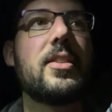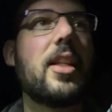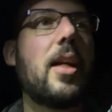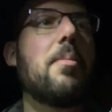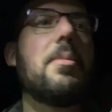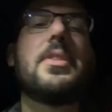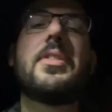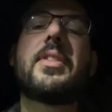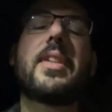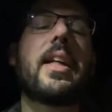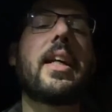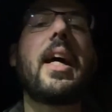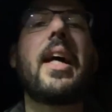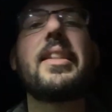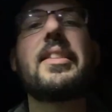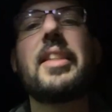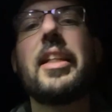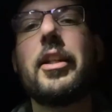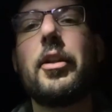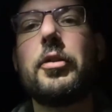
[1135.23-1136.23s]
Same as,
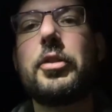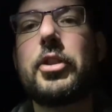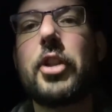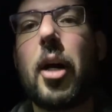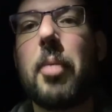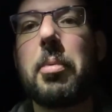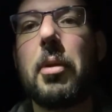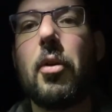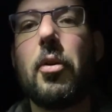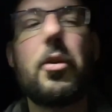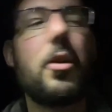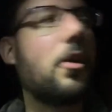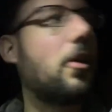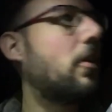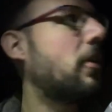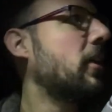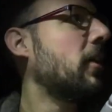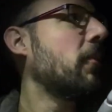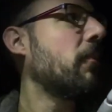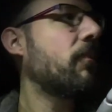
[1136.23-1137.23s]
like I say, go shop
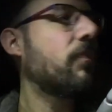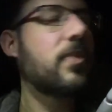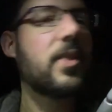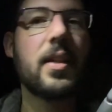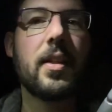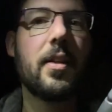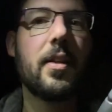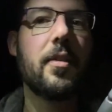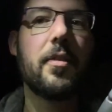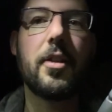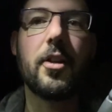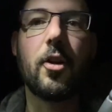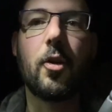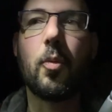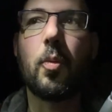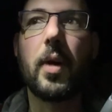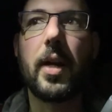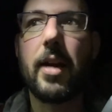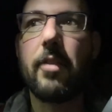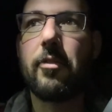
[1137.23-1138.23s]
local. You know,
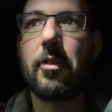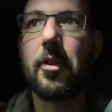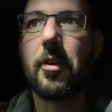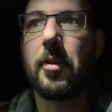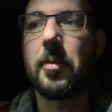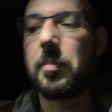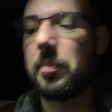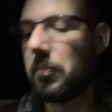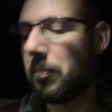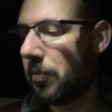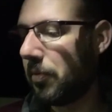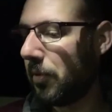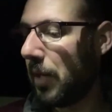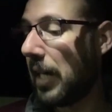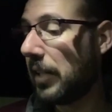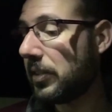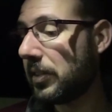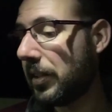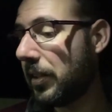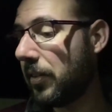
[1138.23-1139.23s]
whatever.
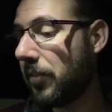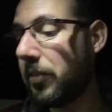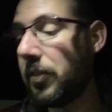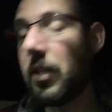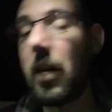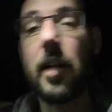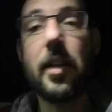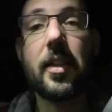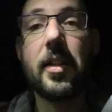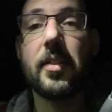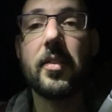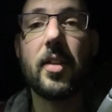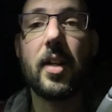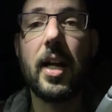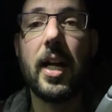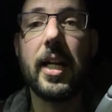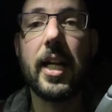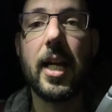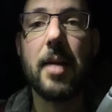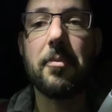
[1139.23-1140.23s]
Actually, nothing
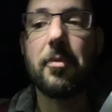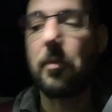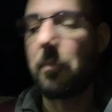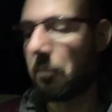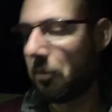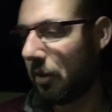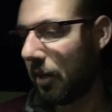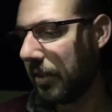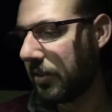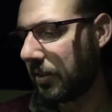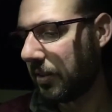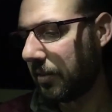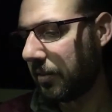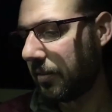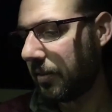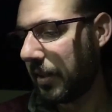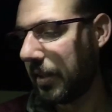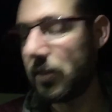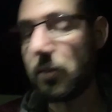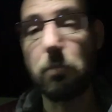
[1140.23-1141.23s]
today came from Horizon.
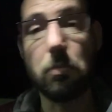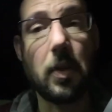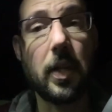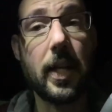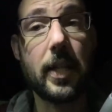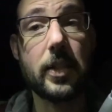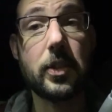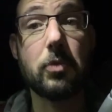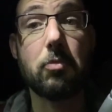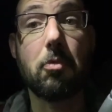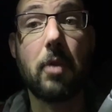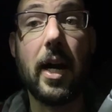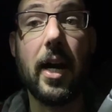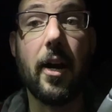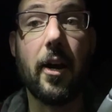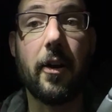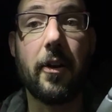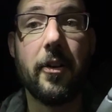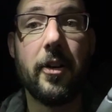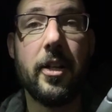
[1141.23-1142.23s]
That's
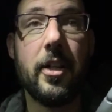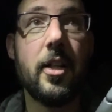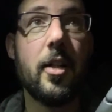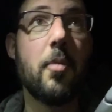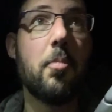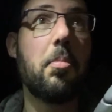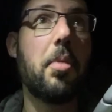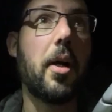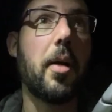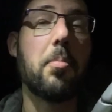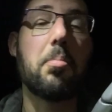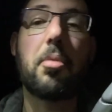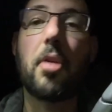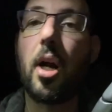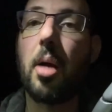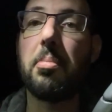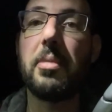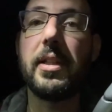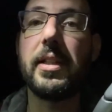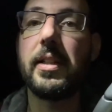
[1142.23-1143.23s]
rare. But
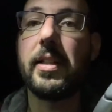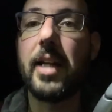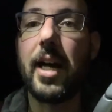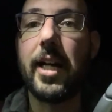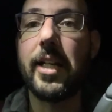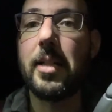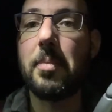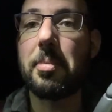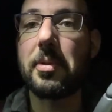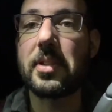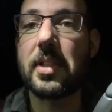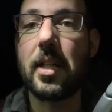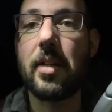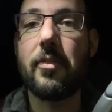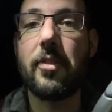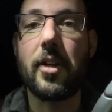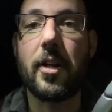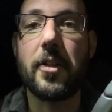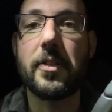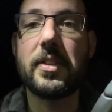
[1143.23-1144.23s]
probably
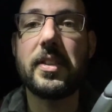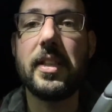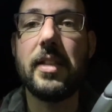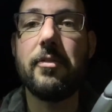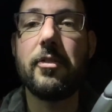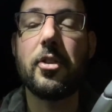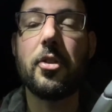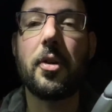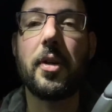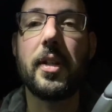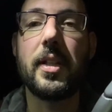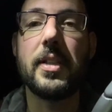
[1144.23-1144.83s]
90% of the RC inventory